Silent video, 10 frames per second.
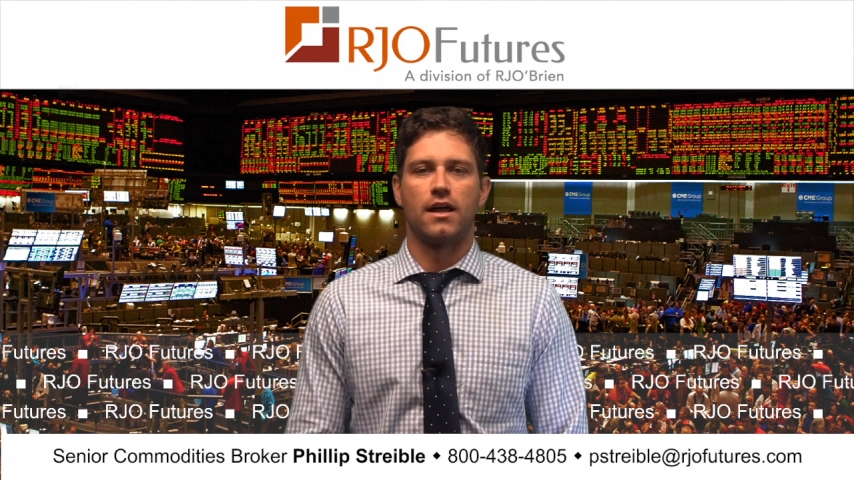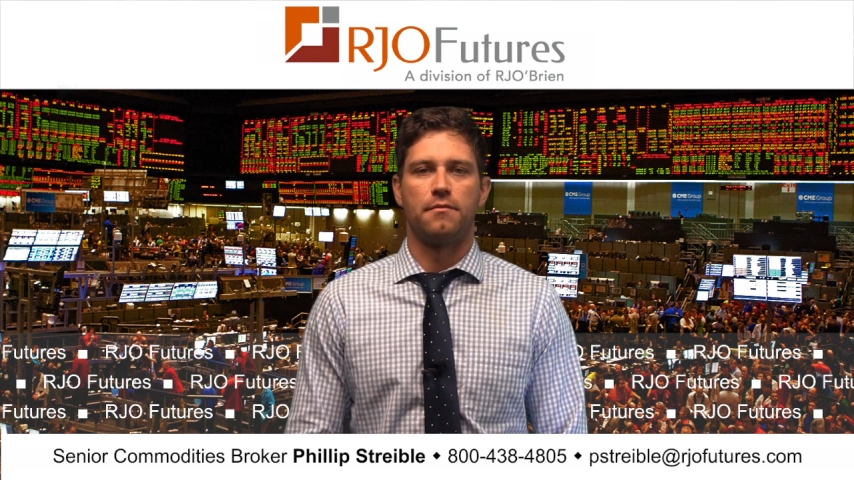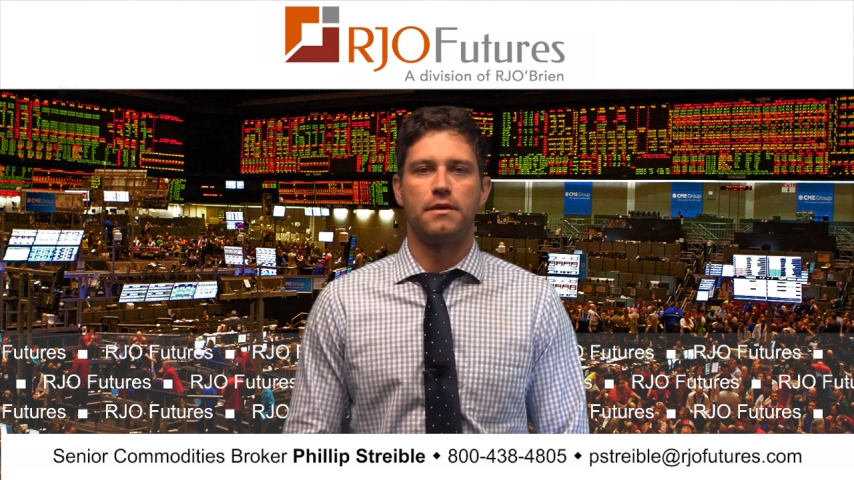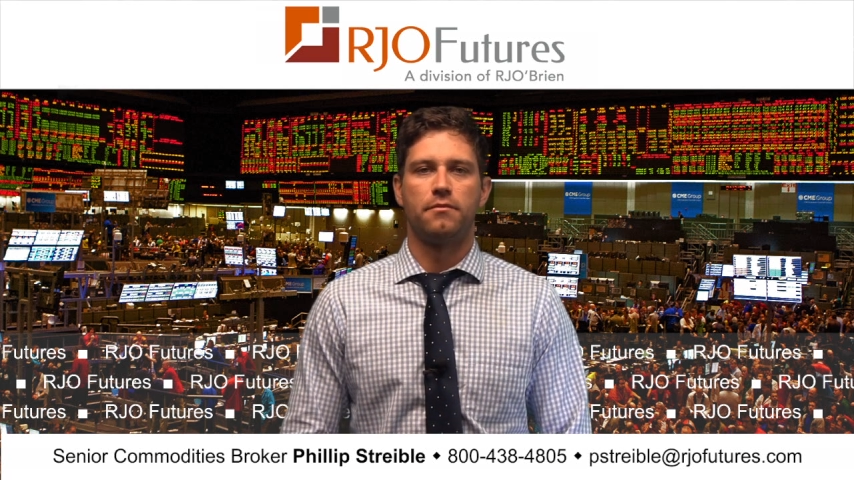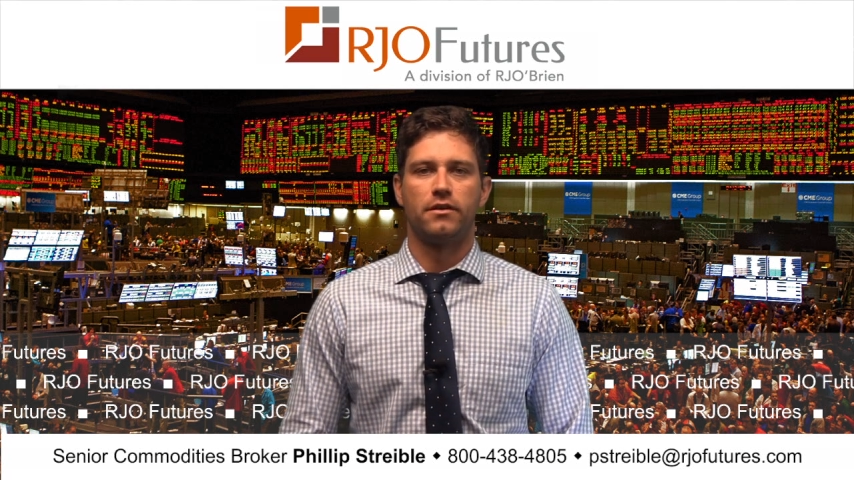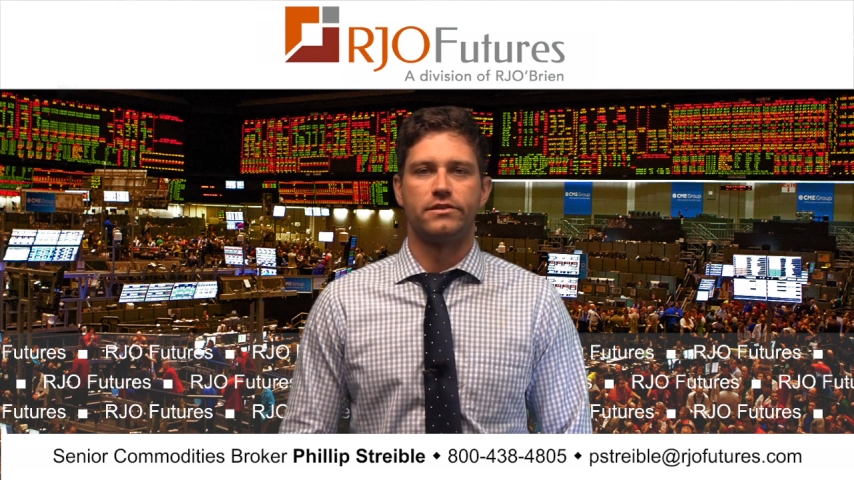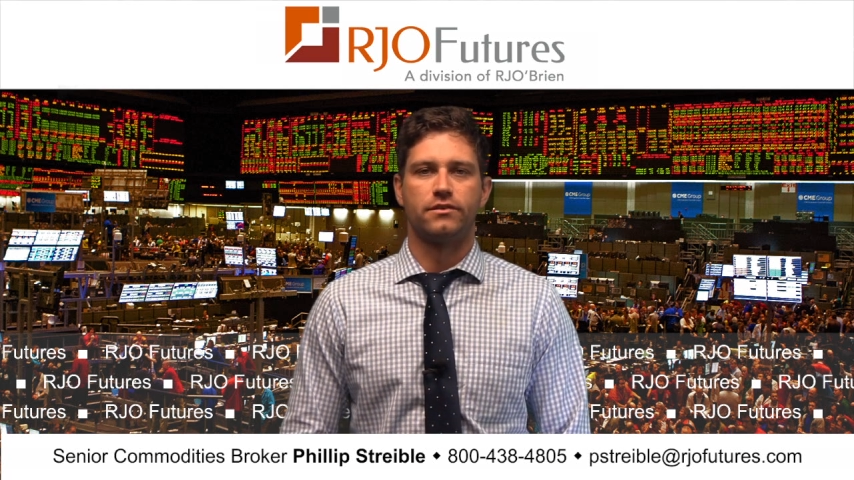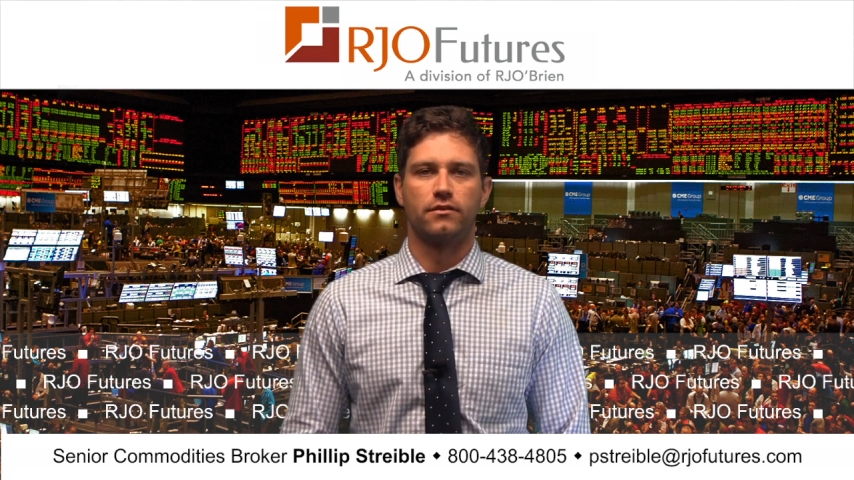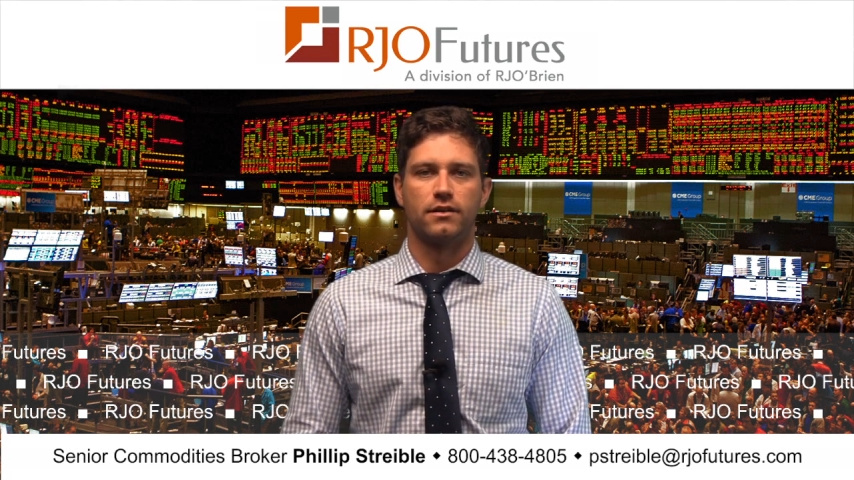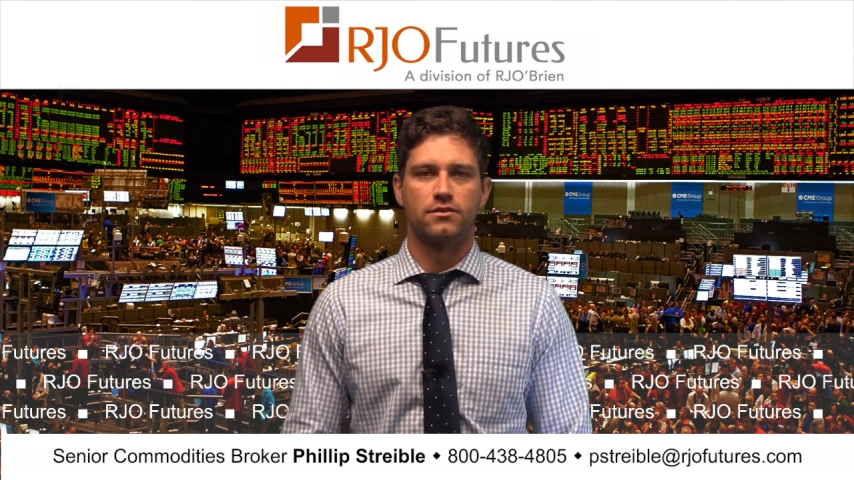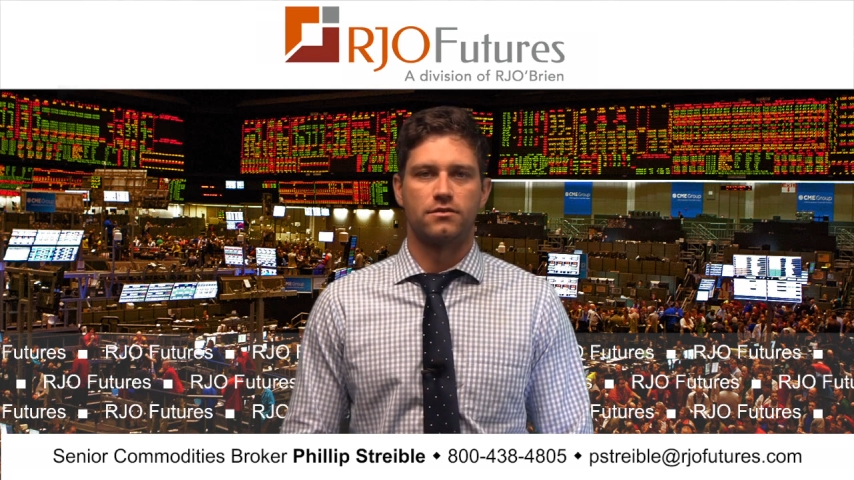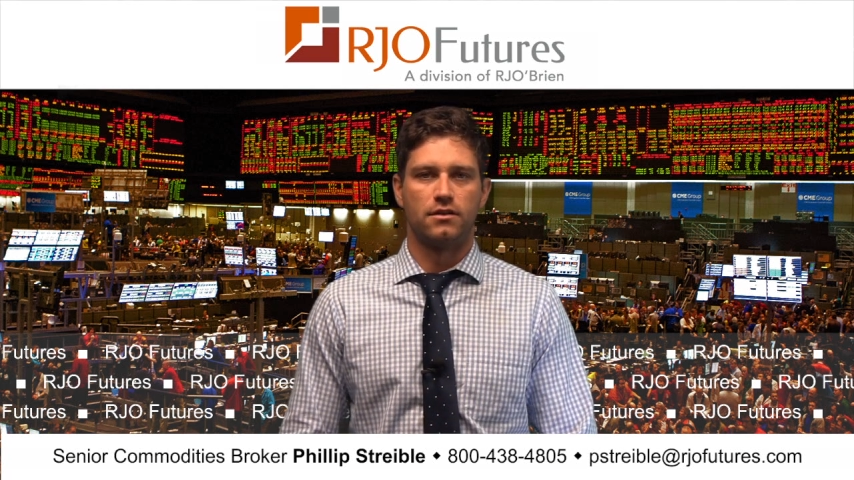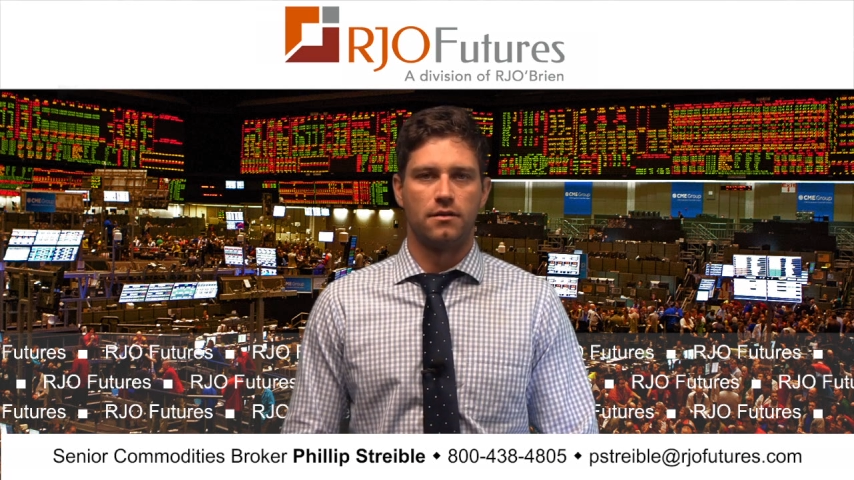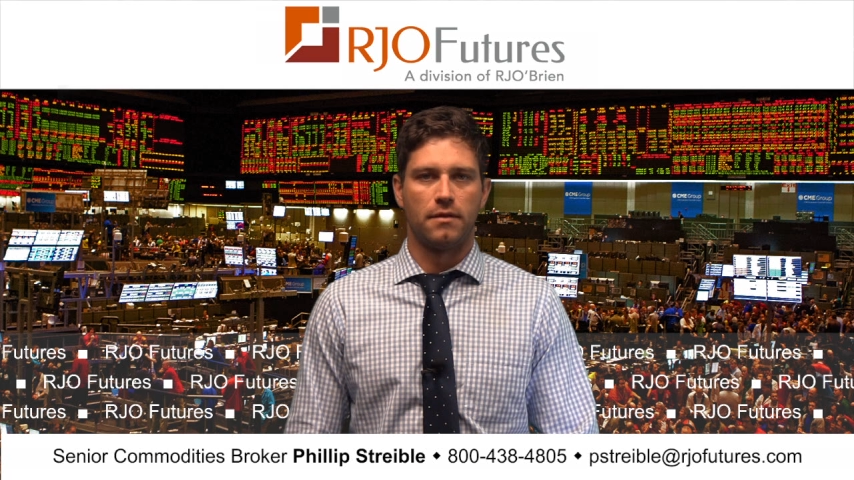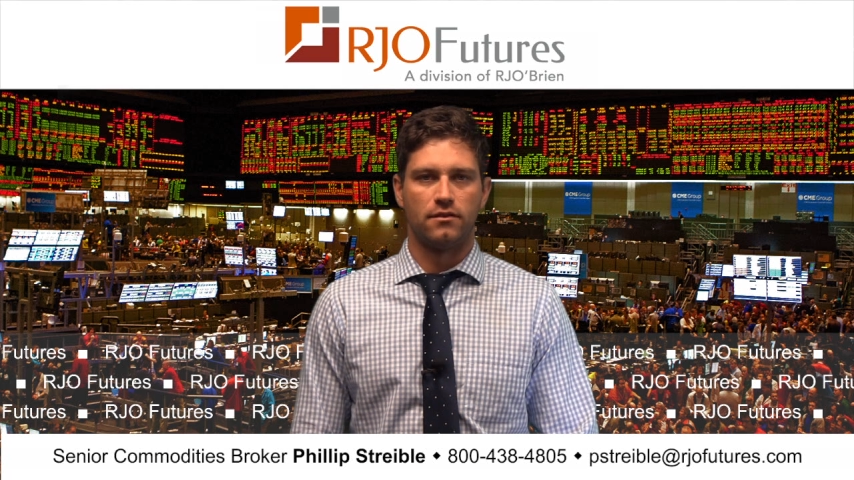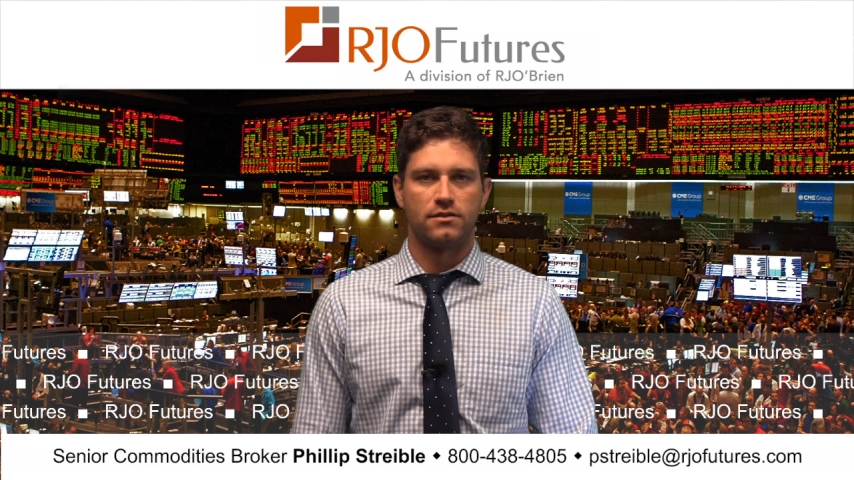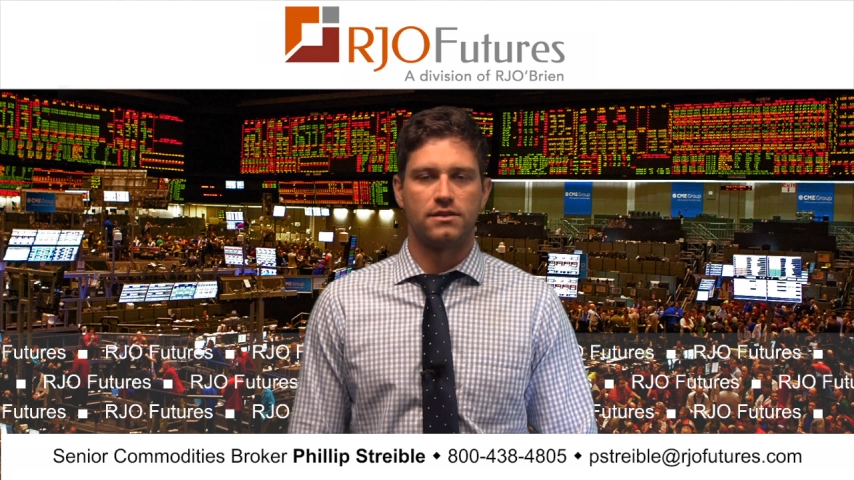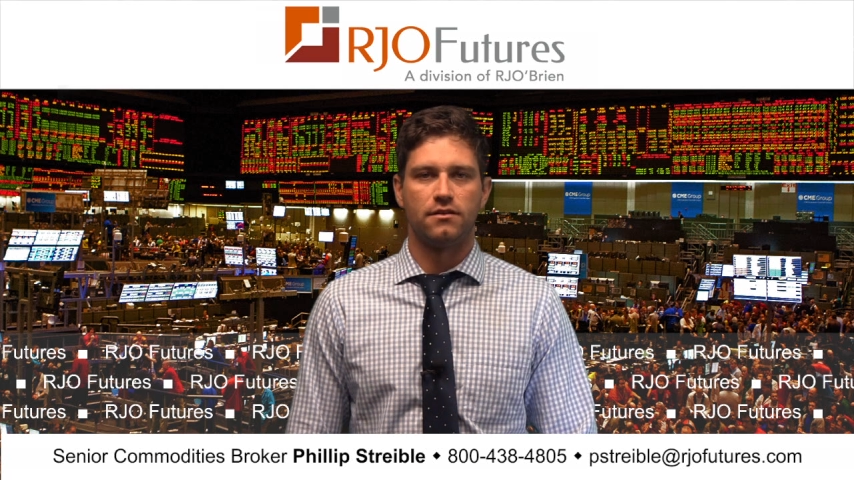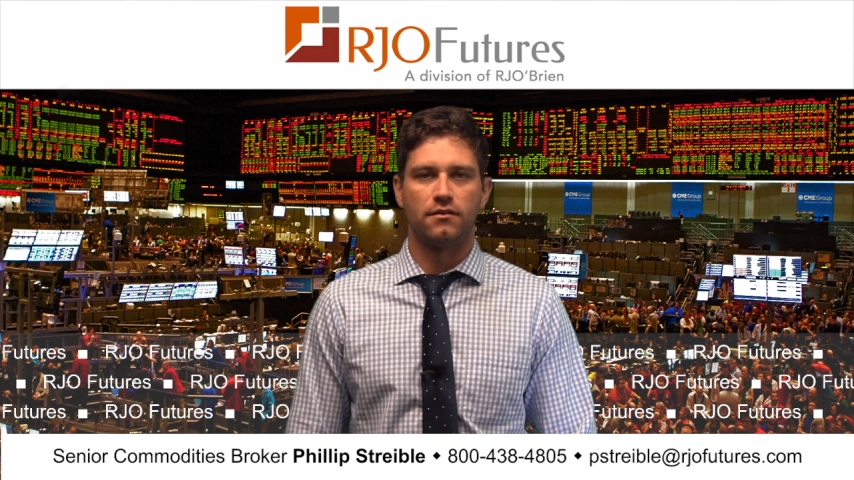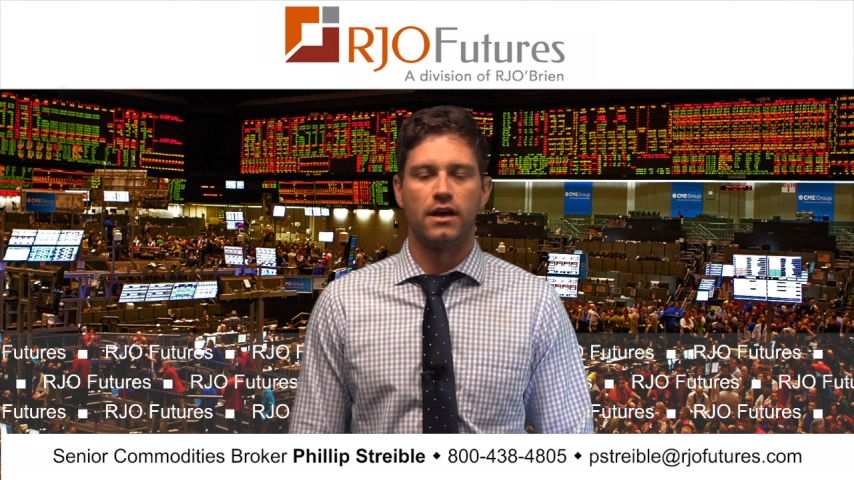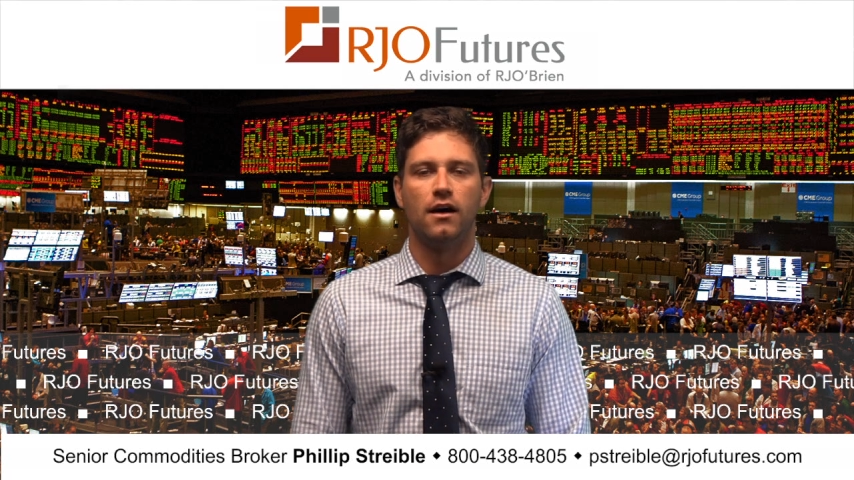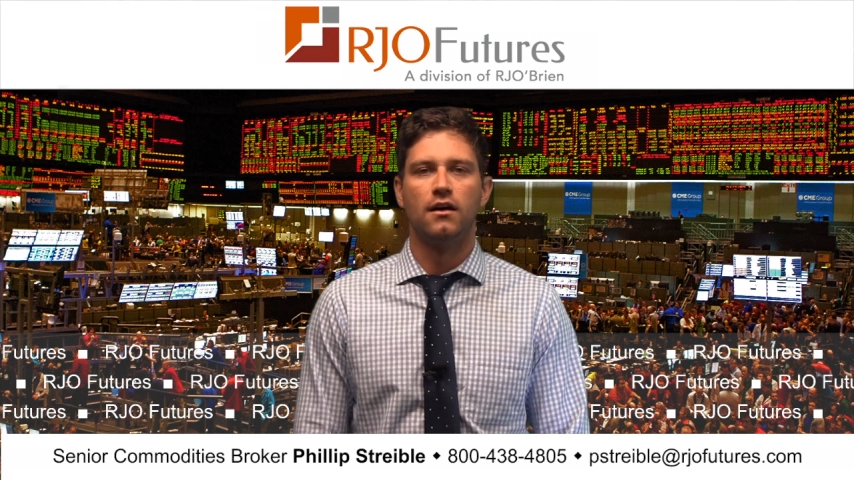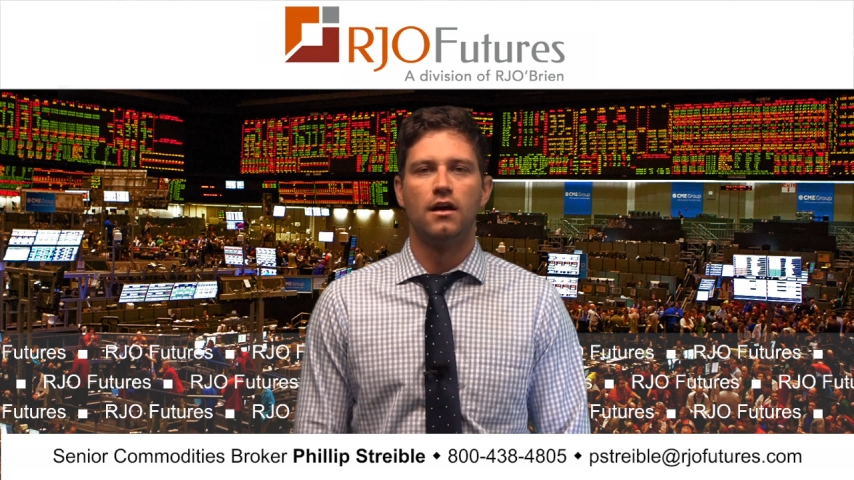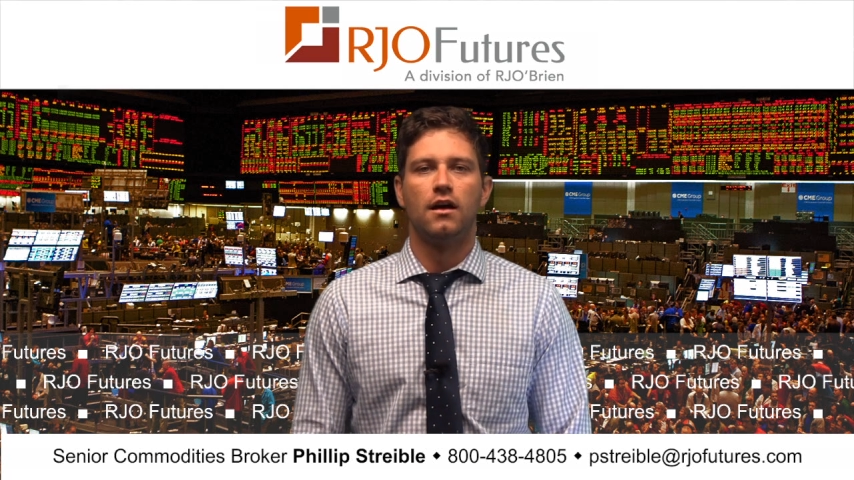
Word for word: A lot of people are still concerned about Syria.